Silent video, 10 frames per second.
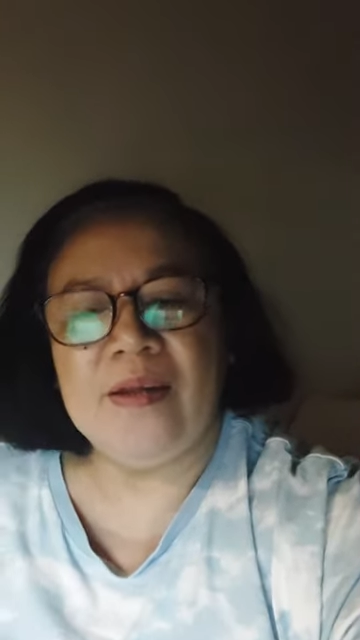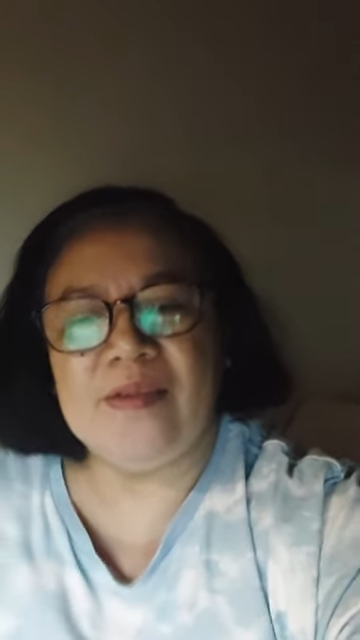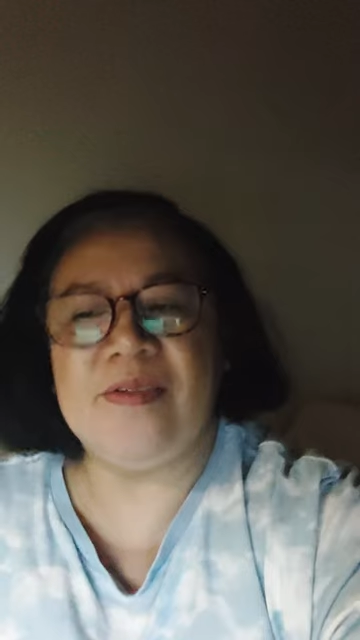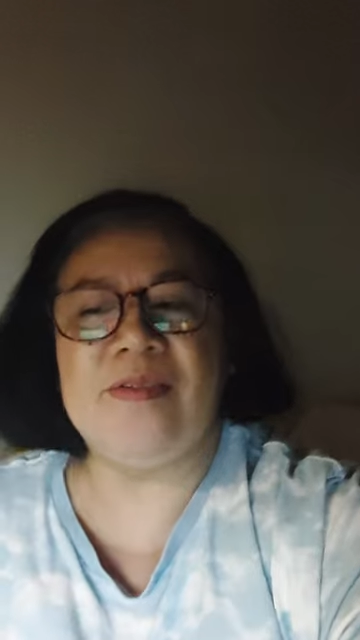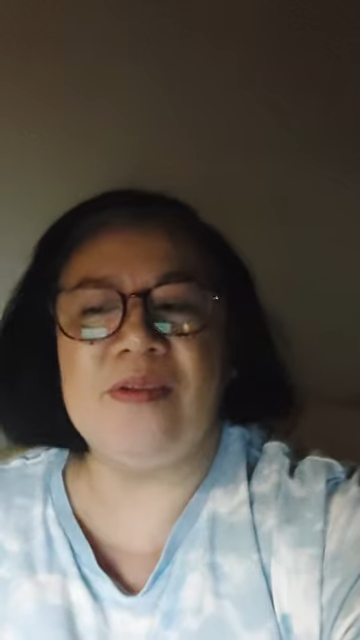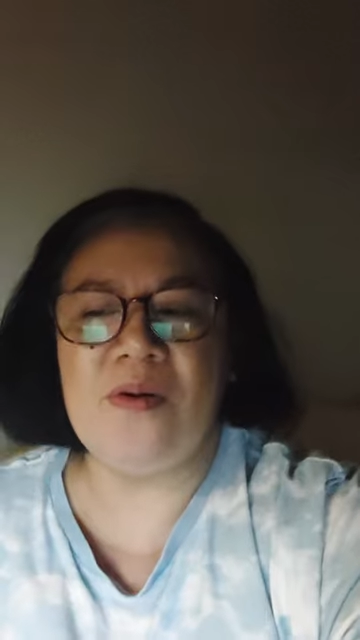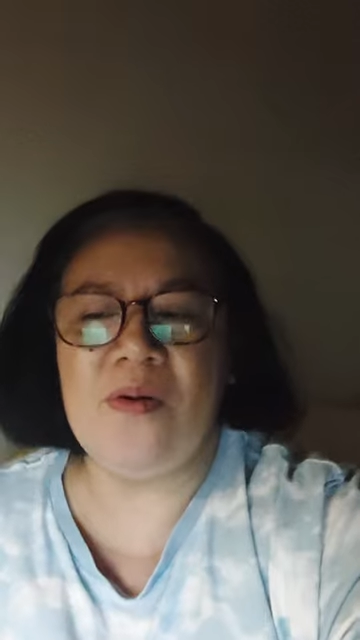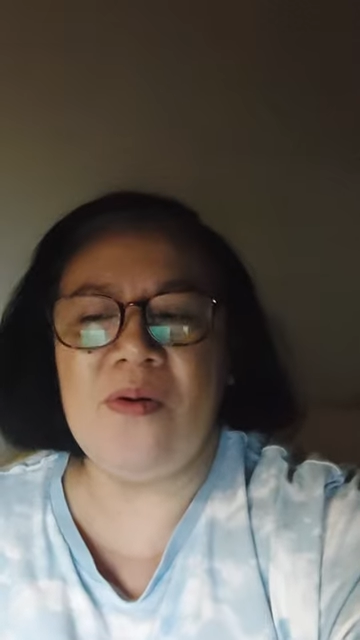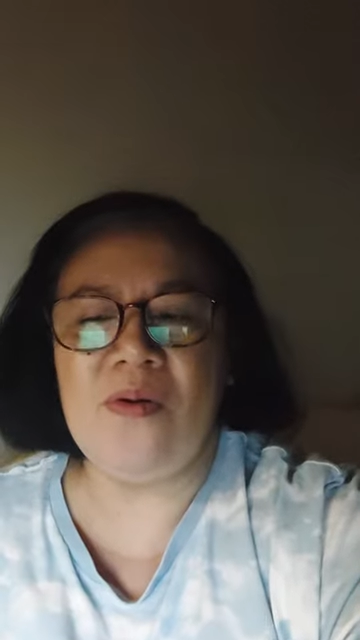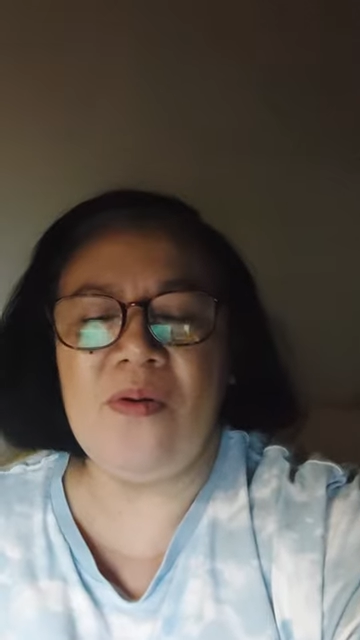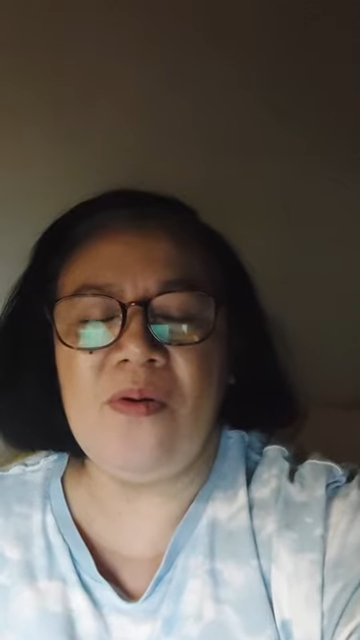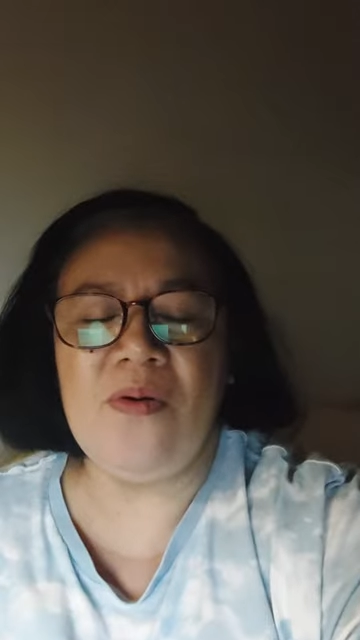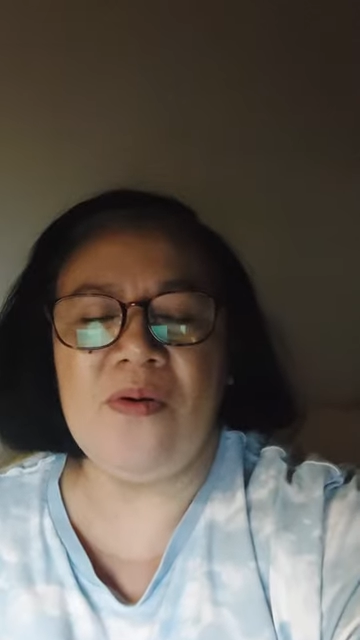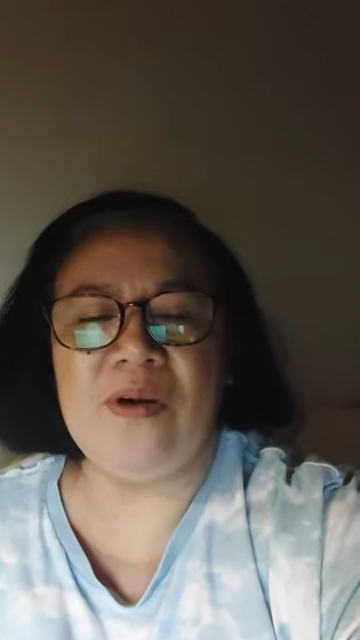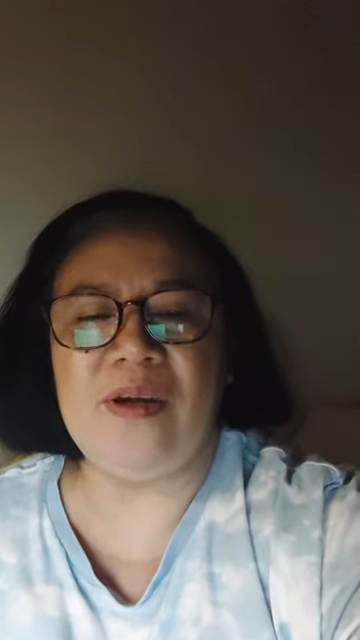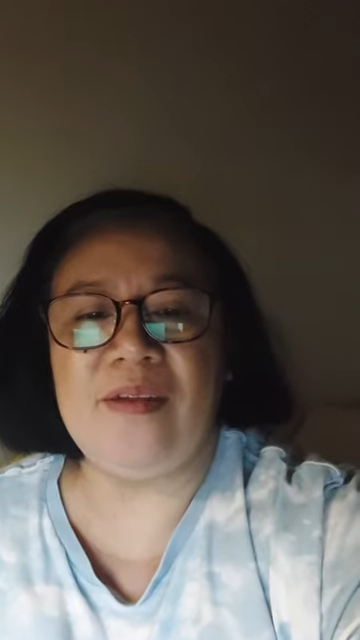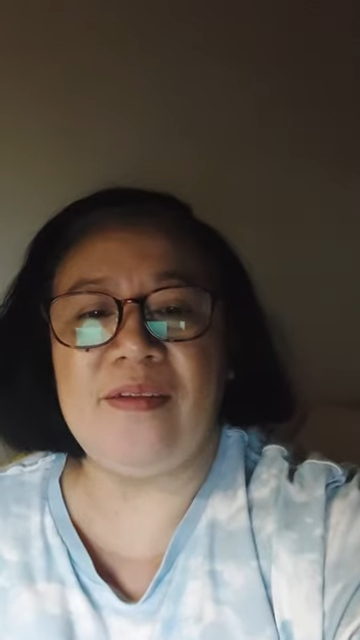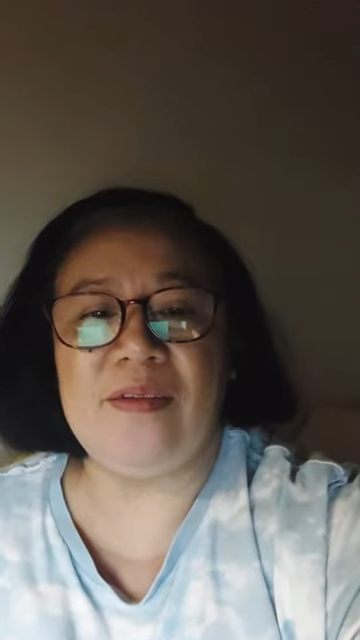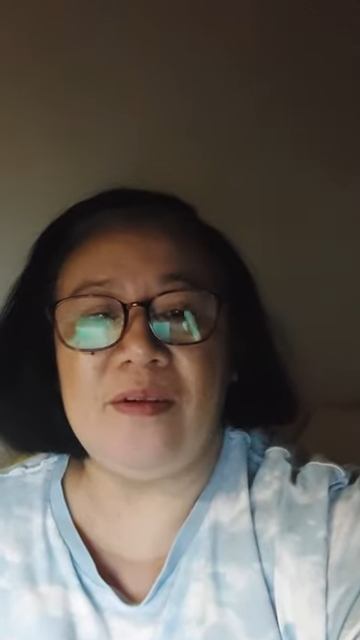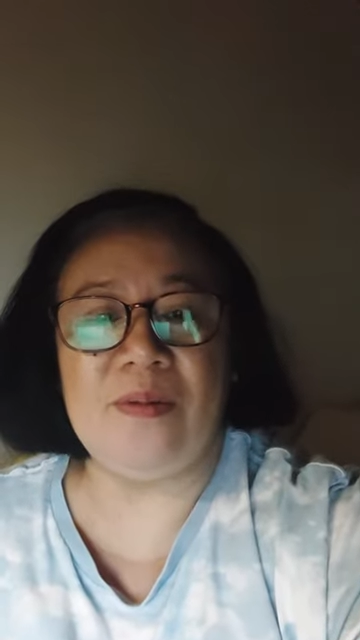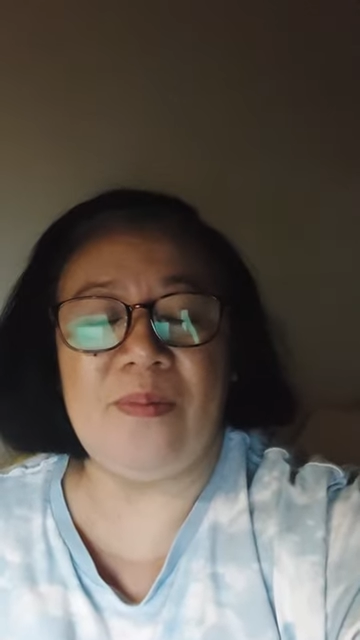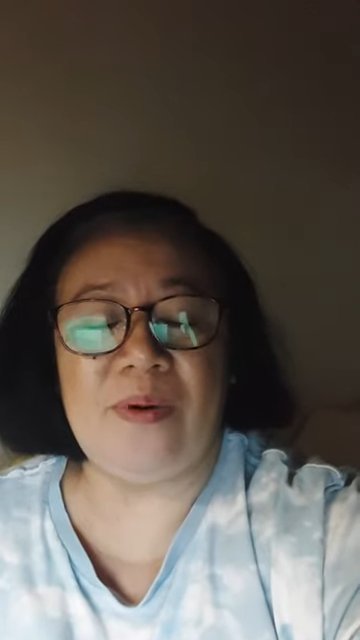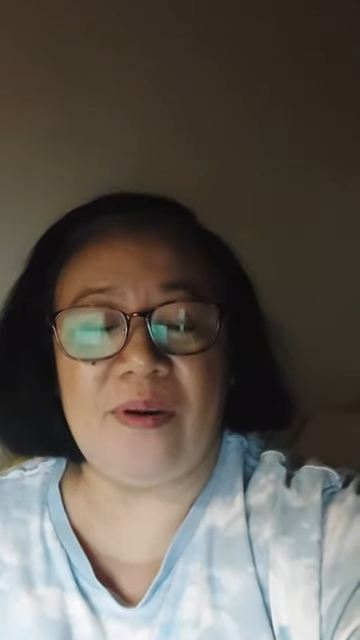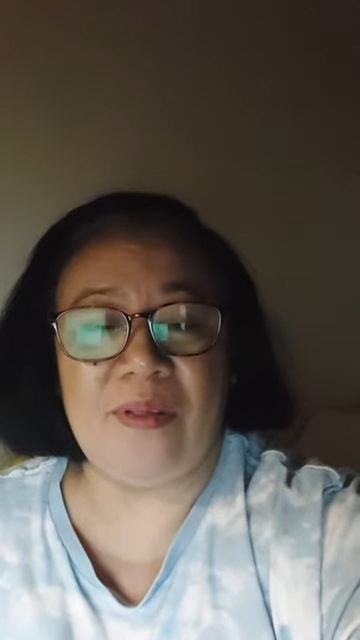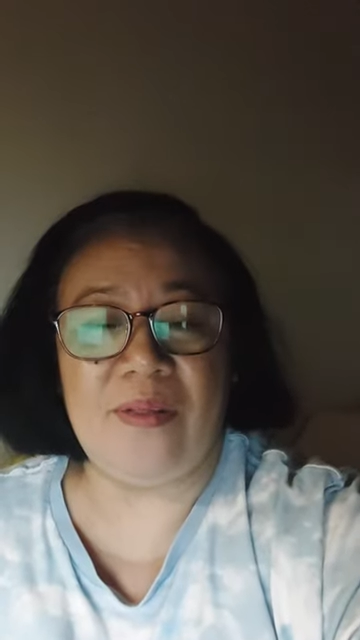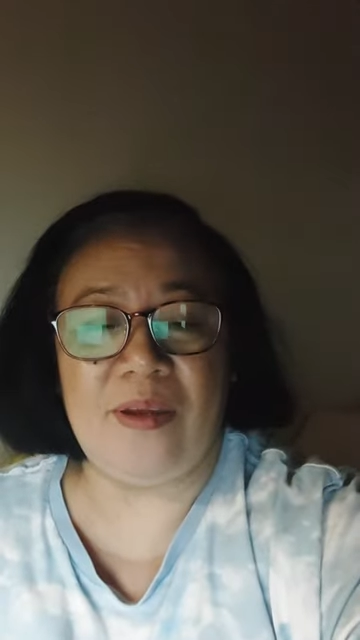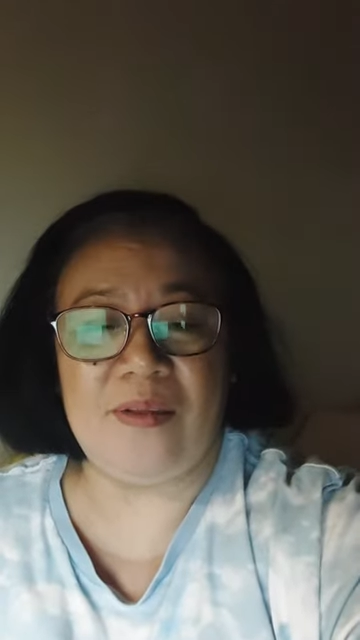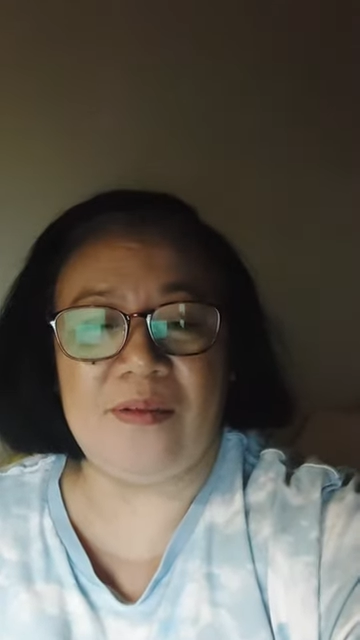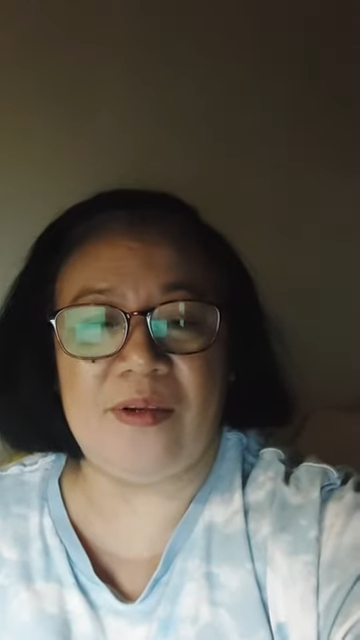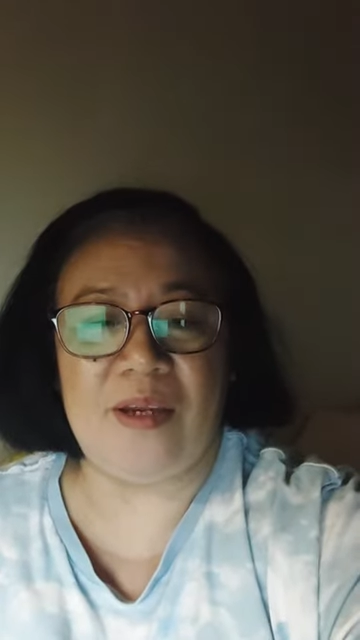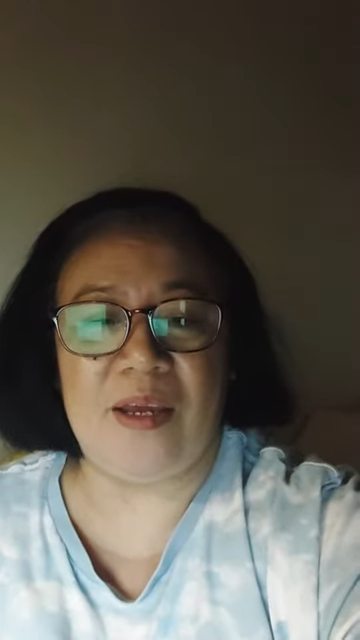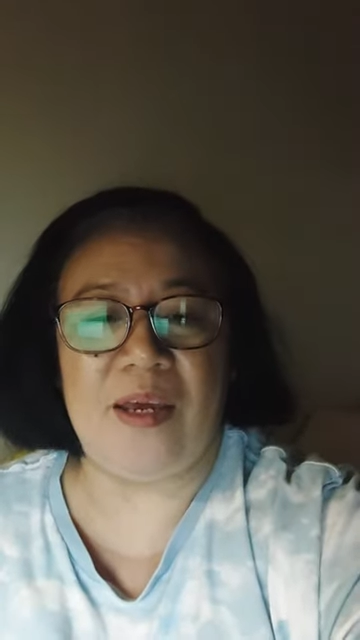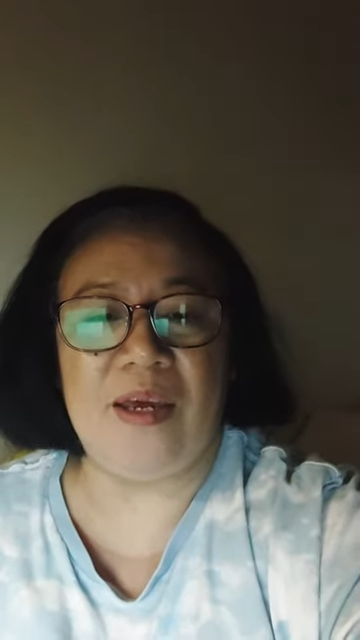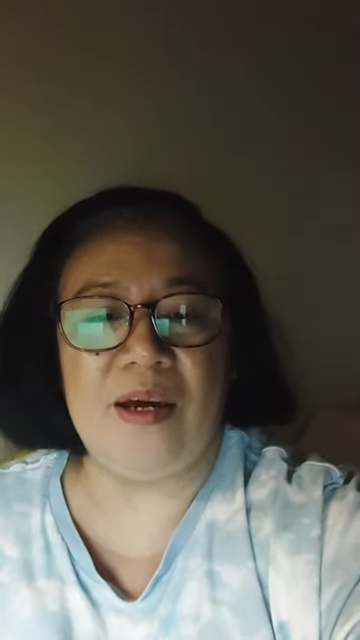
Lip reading: So it's your birthday today.